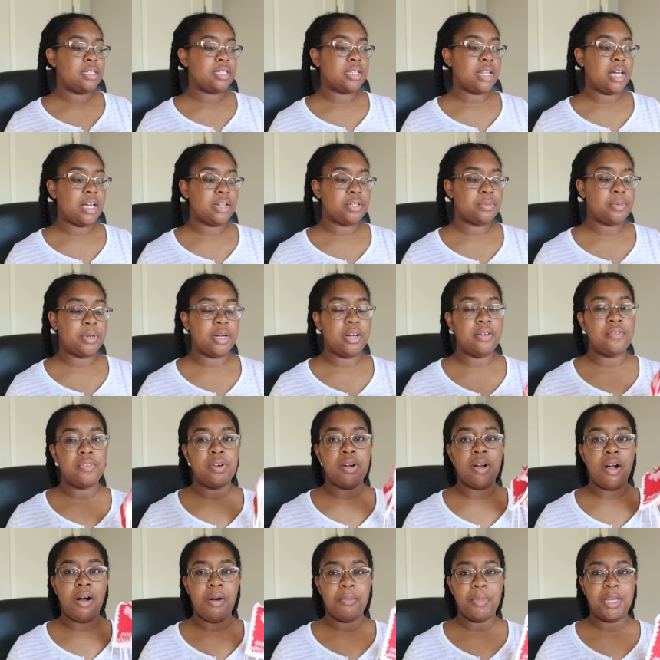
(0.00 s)
/
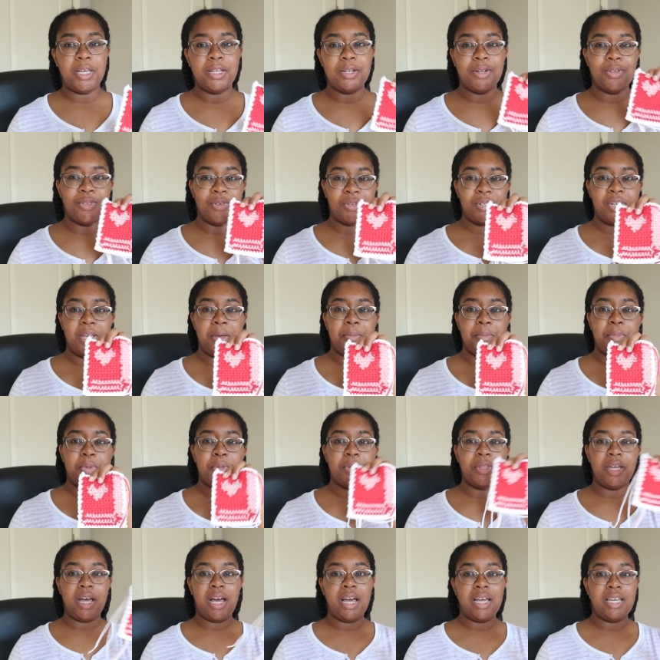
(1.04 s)
whatever. I'll make another
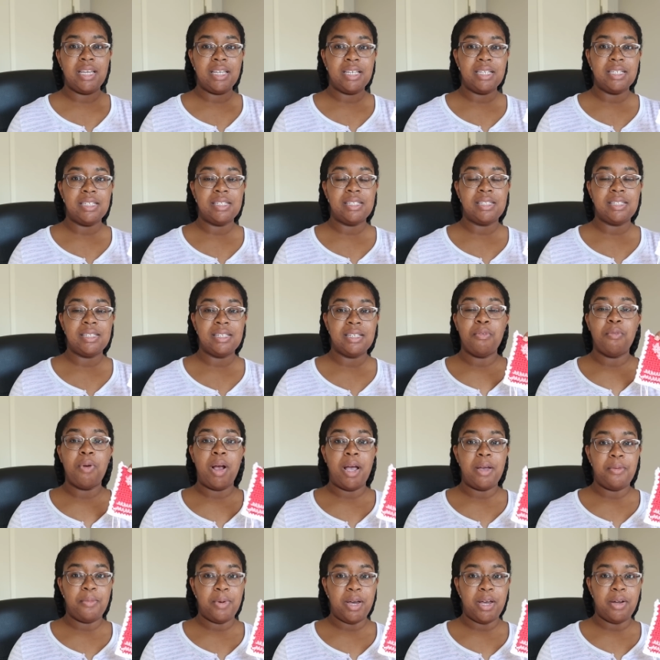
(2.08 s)
sample that is the
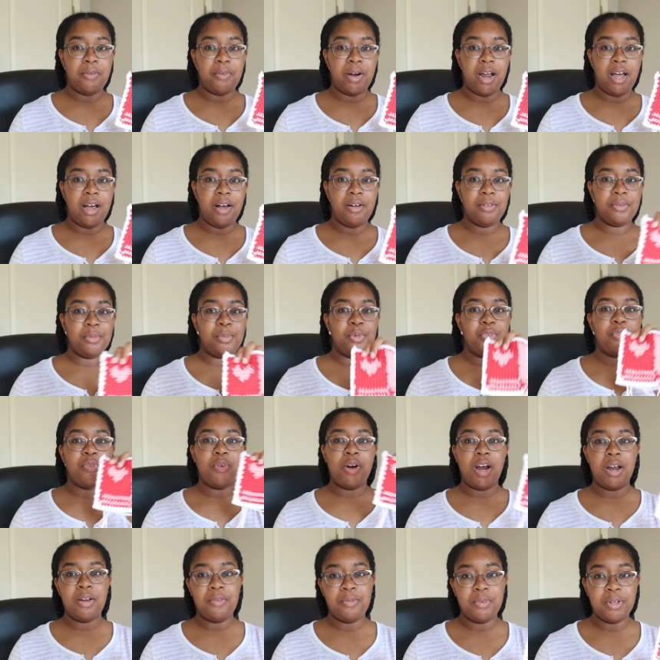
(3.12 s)
right way around
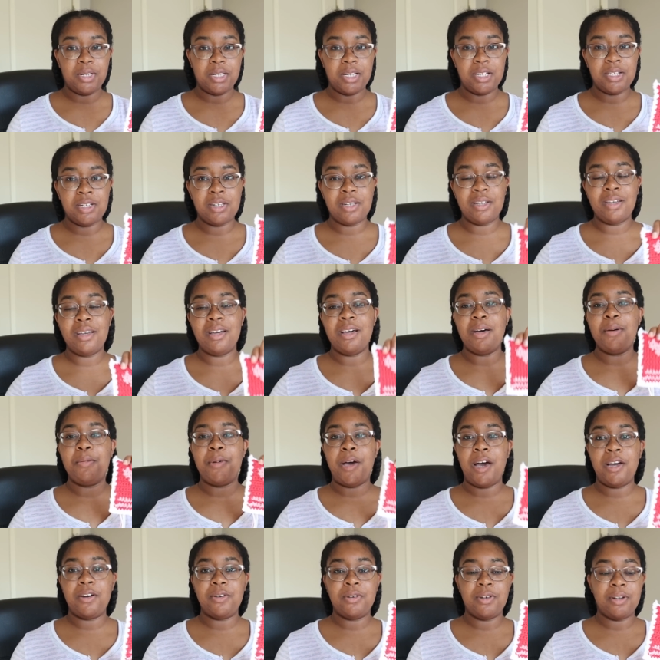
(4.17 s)
before I release a
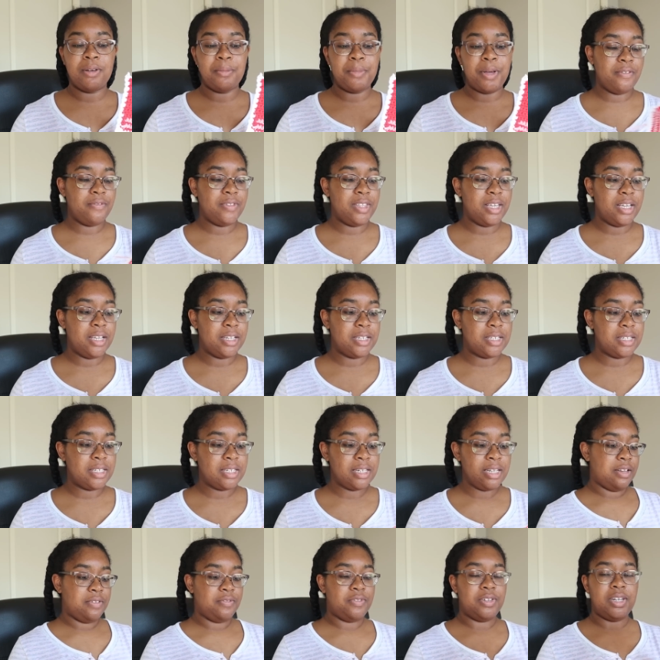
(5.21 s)
pattern of this
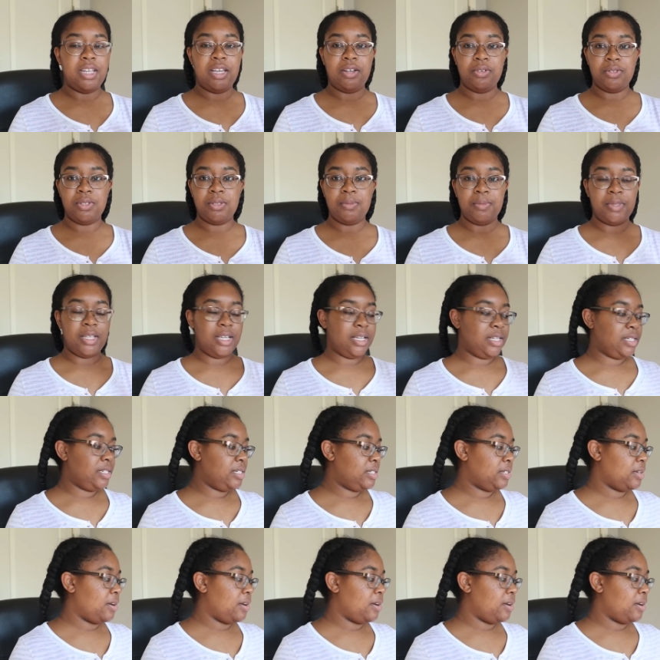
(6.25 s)
and finagle some things,